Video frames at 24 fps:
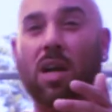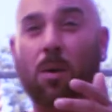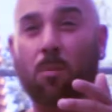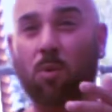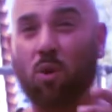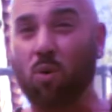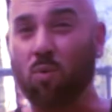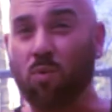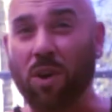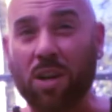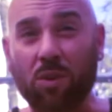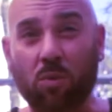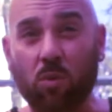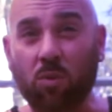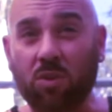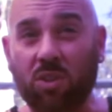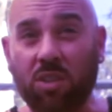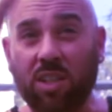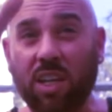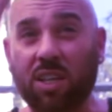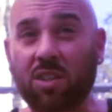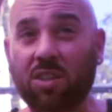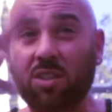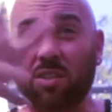I would go right through the
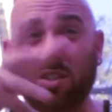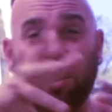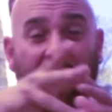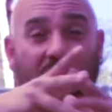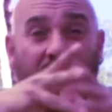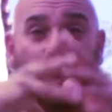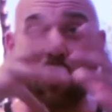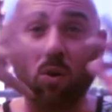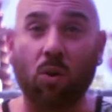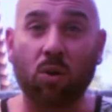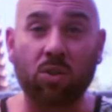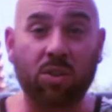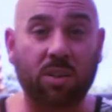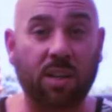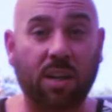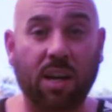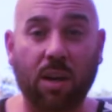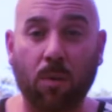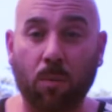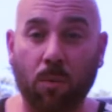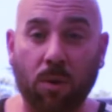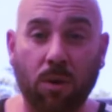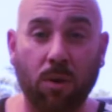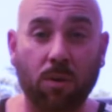stations and get lost in
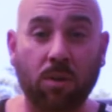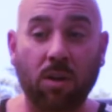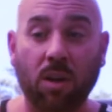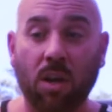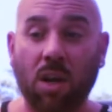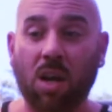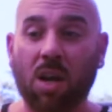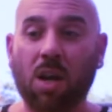that world.